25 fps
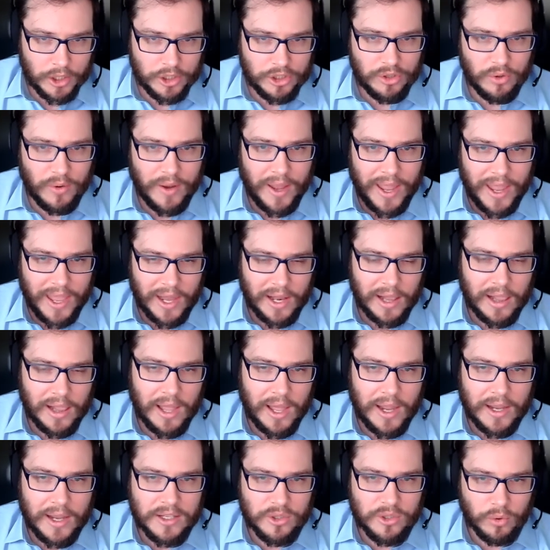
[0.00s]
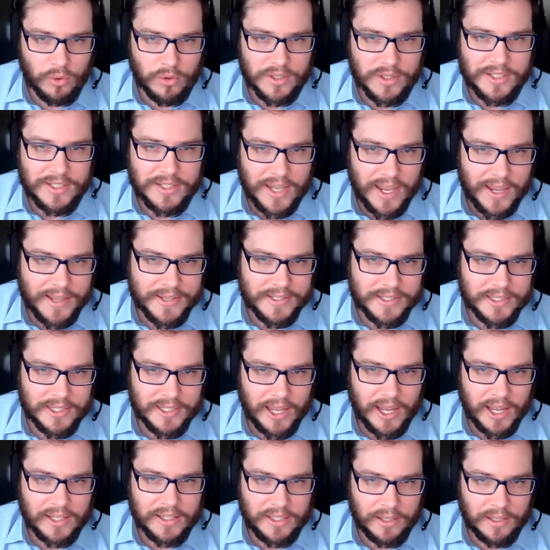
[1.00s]
to analyze or assess
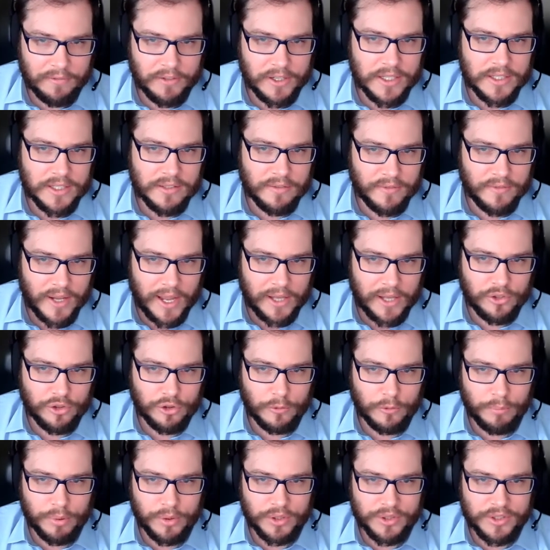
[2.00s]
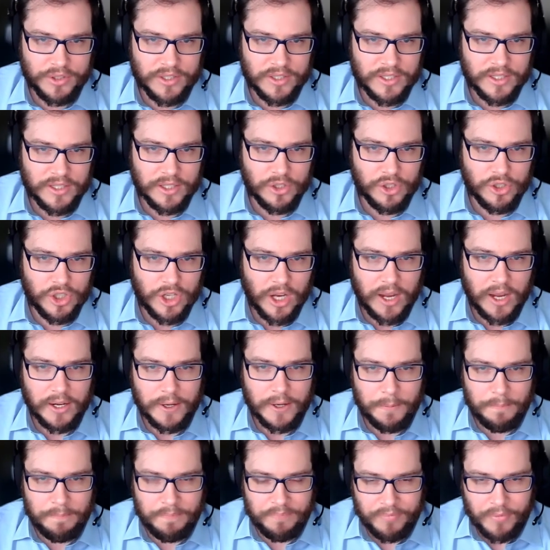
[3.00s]
the activities of natural persons in
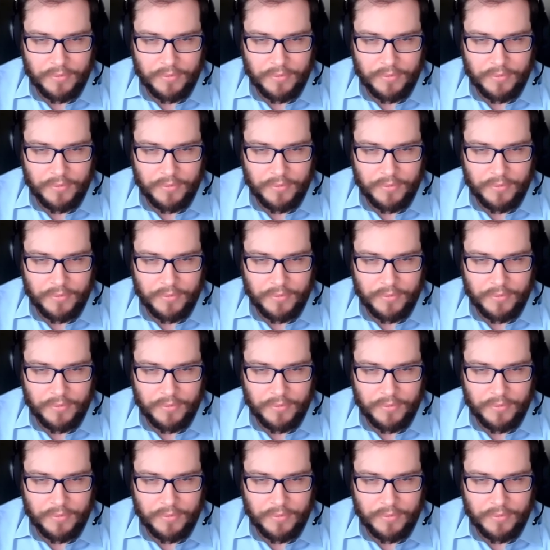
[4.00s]
China.